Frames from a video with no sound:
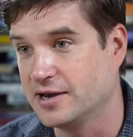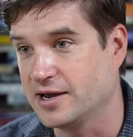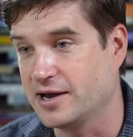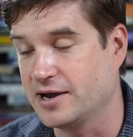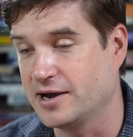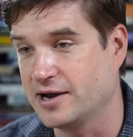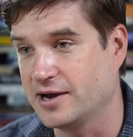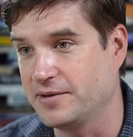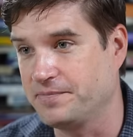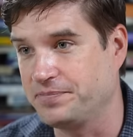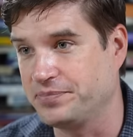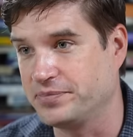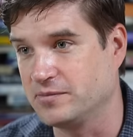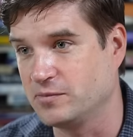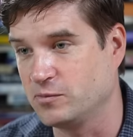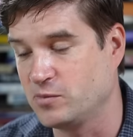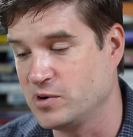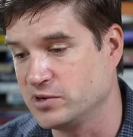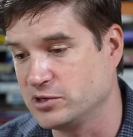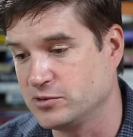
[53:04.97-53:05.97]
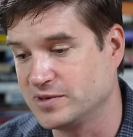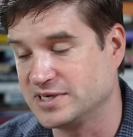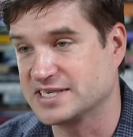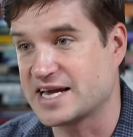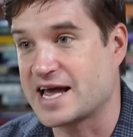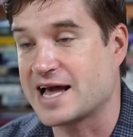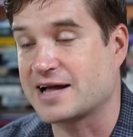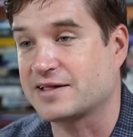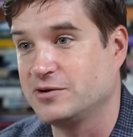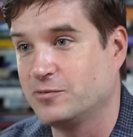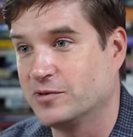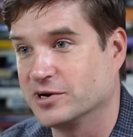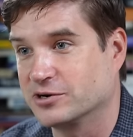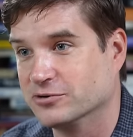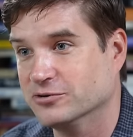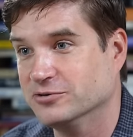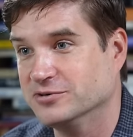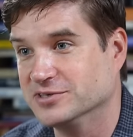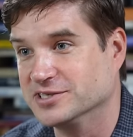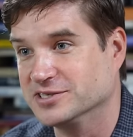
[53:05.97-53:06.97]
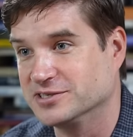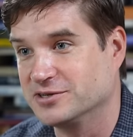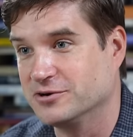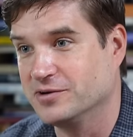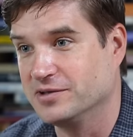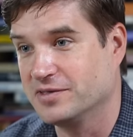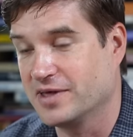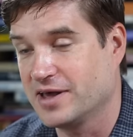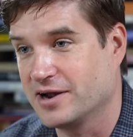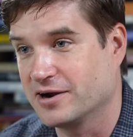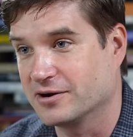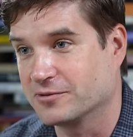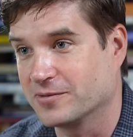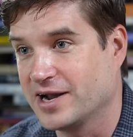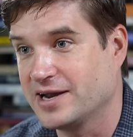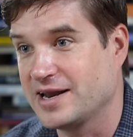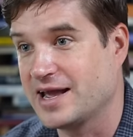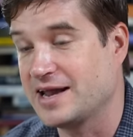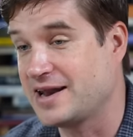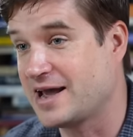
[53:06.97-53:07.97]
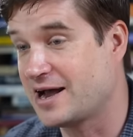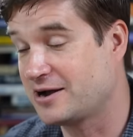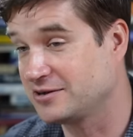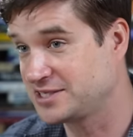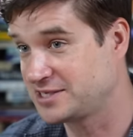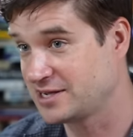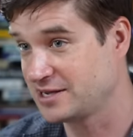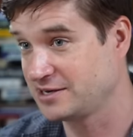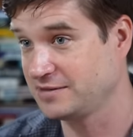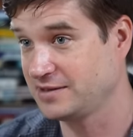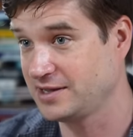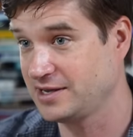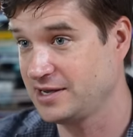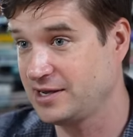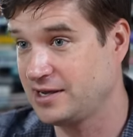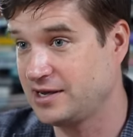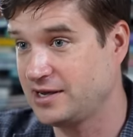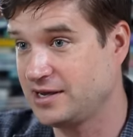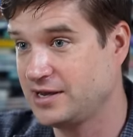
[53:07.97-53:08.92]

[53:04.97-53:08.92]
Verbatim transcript: uh, we want to do exactly what Cruise is doing there, right? right and sure, now sure. suddenly